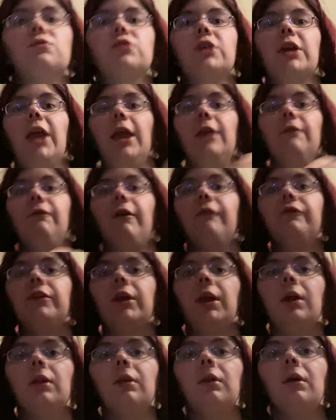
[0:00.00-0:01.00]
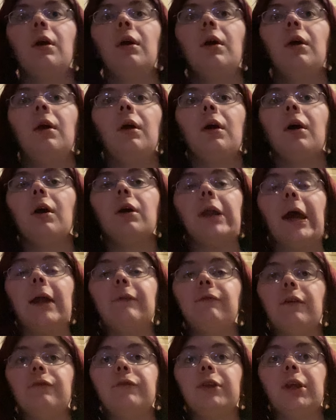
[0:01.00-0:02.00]
it was like 8:15. Or
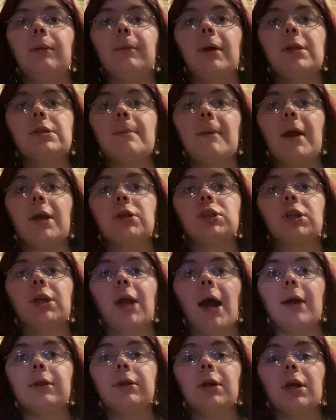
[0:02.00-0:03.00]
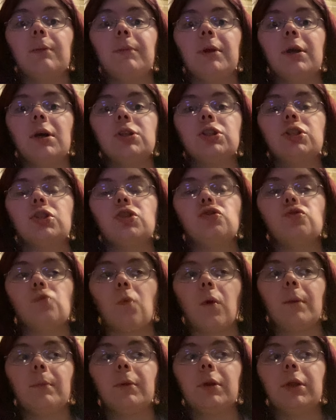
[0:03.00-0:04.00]
9:15 by the time I actually got there. Because
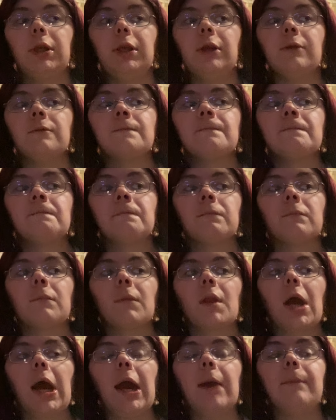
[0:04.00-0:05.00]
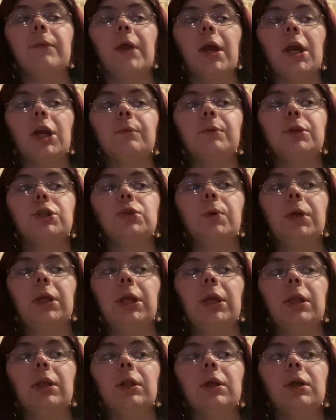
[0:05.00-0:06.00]
normally, I'm there
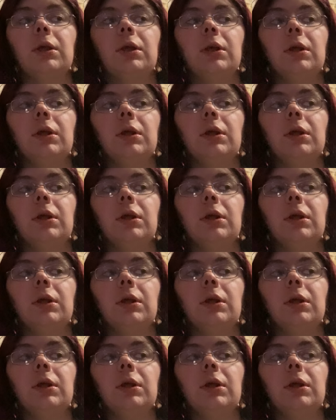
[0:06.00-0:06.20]
between